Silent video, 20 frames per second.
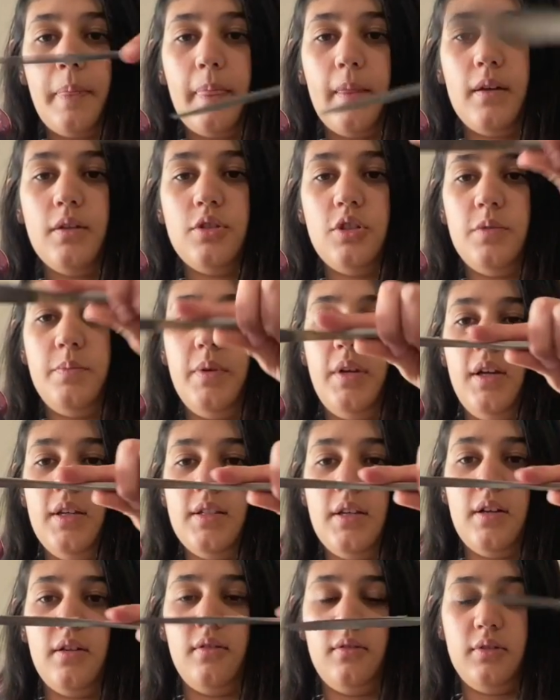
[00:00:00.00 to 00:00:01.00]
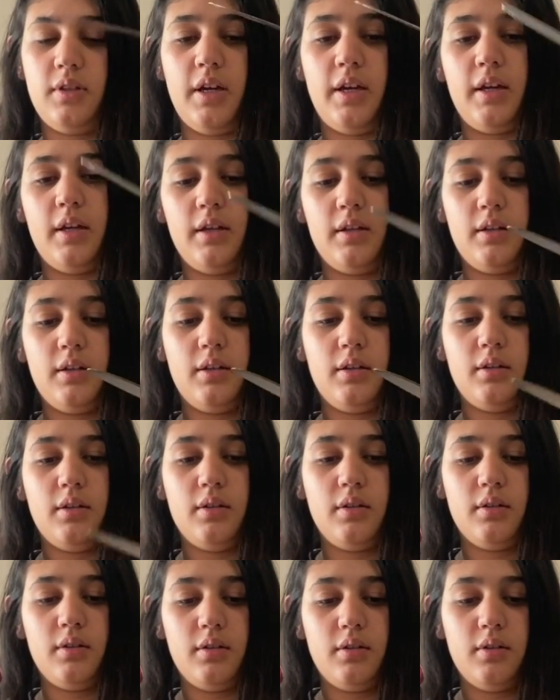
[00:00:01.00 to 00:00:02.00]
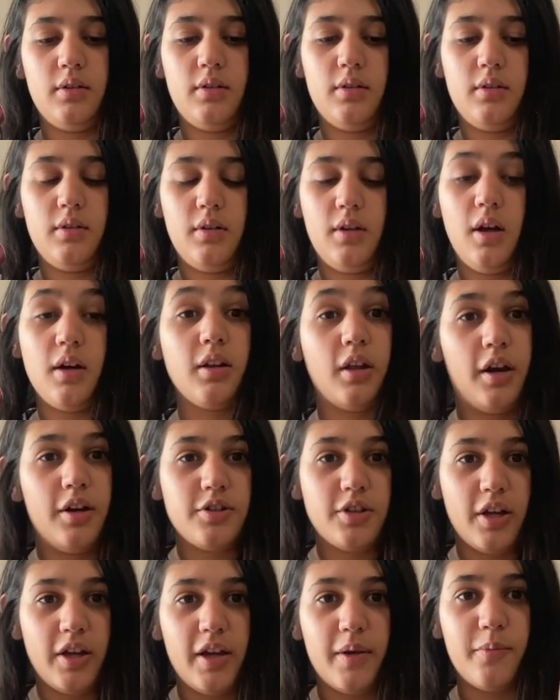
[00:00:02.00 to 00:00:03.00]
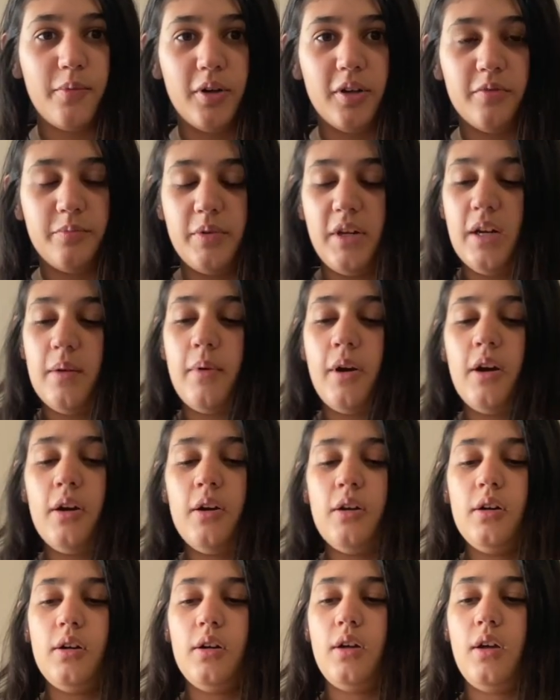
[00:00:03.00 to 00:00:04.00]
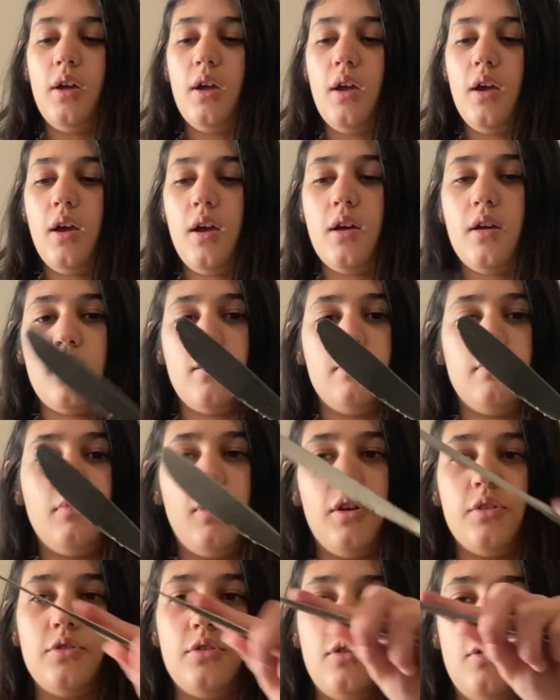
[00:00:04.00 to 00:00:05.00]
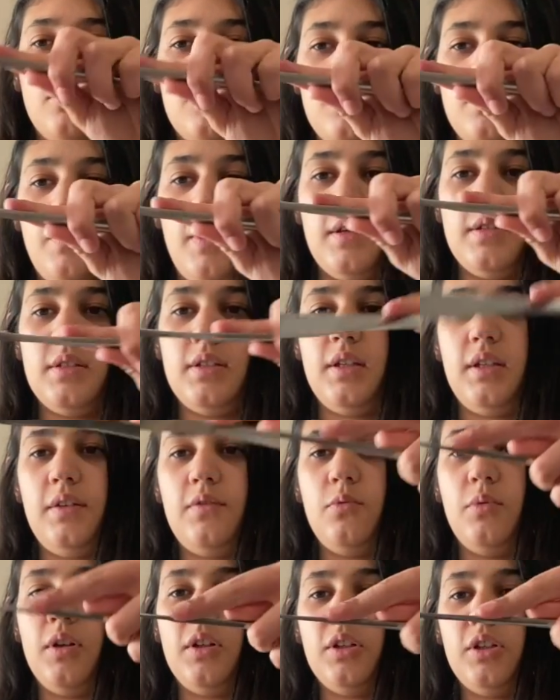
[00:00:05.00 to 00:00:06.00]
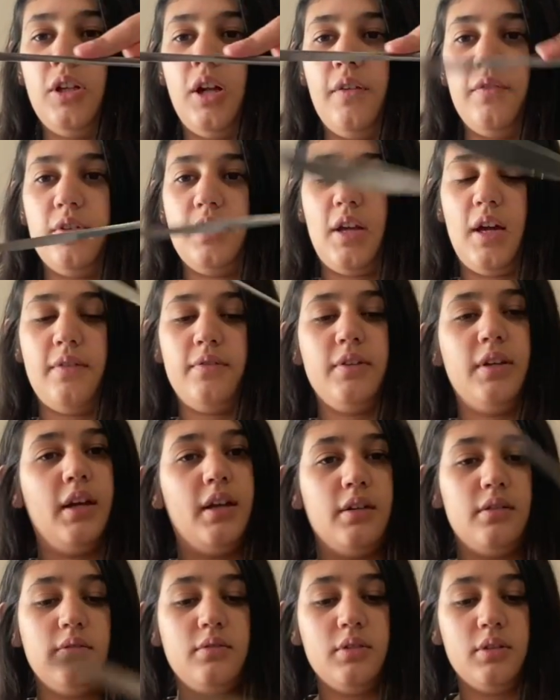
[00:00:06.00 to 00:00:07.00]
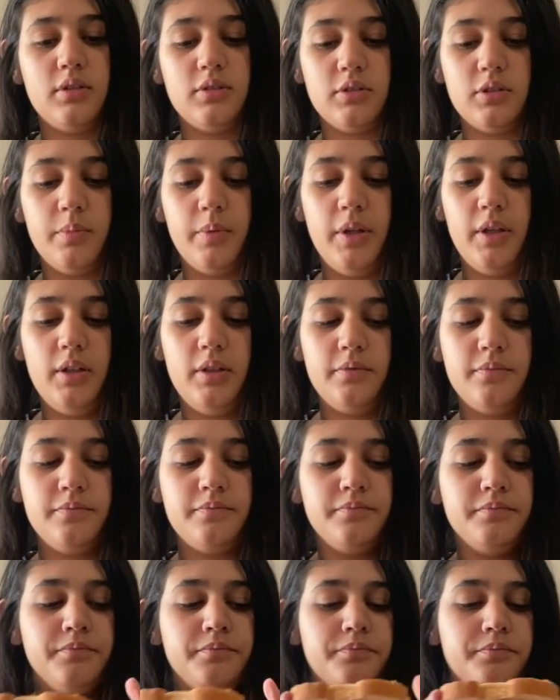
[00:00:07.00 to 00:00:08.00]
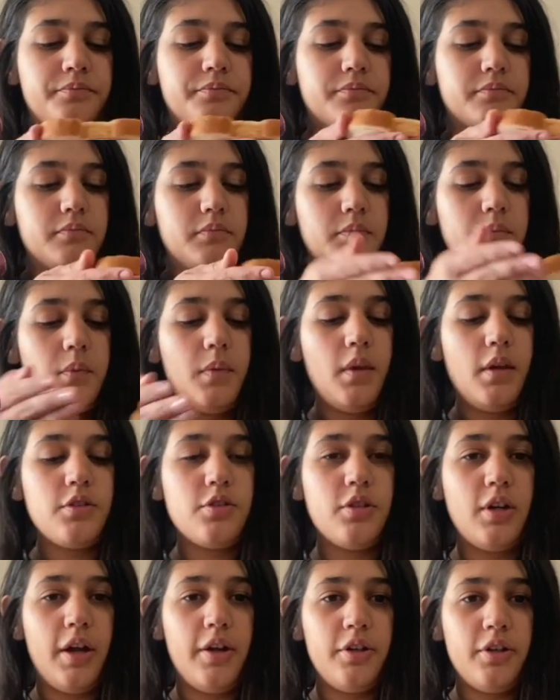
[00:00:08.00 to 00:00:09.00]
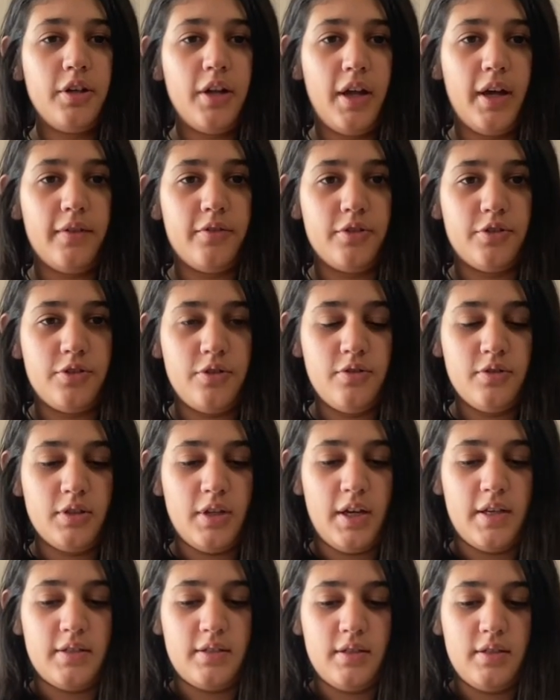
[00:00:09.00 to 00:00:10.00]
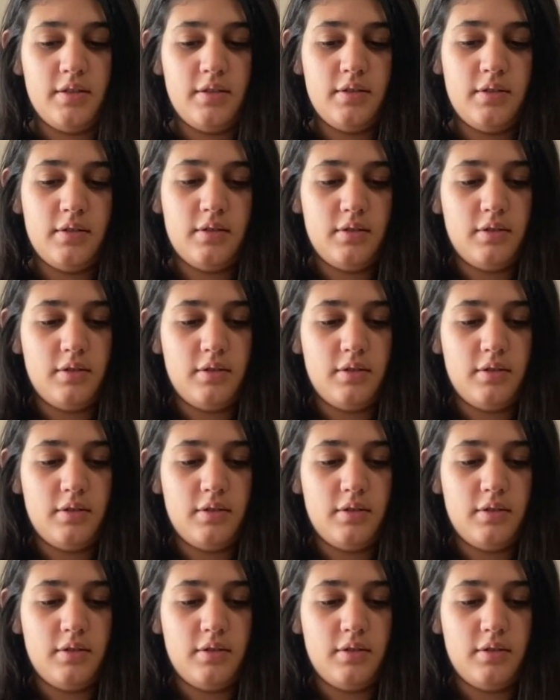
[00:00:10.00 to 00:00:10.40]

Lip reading: just because I don't like a lot of jelly. I'm more of peanut butter. Also, it's best like if you want to clean off the knife again a little bit. So now you're gonna have your two slices.